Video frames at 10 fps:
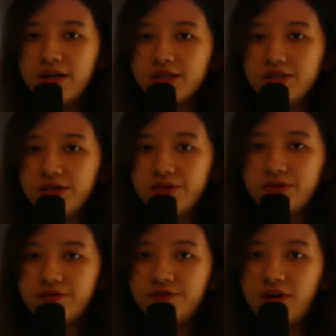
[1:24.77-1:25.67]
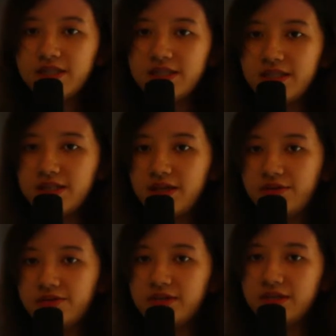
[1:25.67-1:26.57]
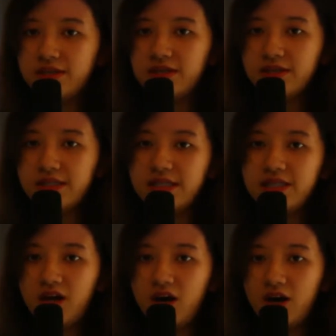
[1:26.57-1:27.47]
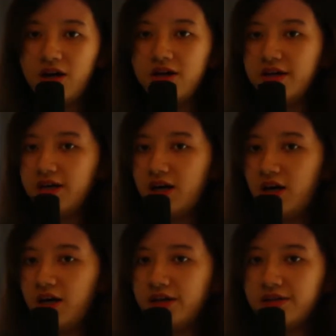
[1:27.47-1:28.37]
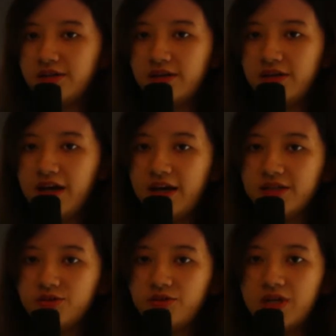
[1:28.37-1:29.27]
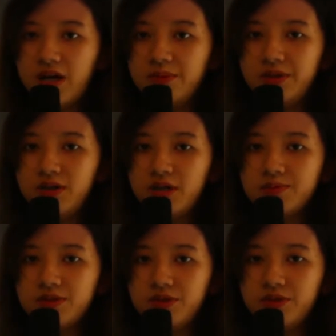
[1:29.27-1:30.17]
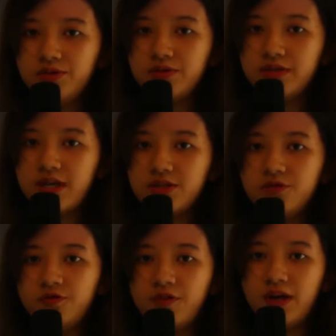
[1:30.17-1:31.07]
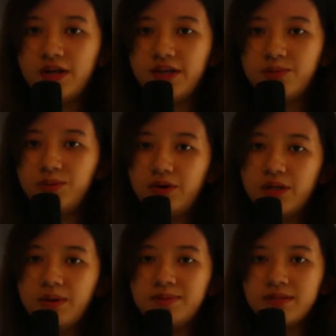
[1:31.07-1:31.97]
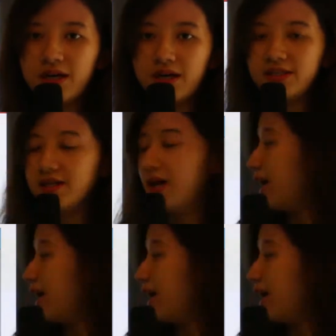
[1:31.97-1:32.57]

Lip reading: The two defined T cell TCR are the heterodimer of two disulfide linked polypeptides,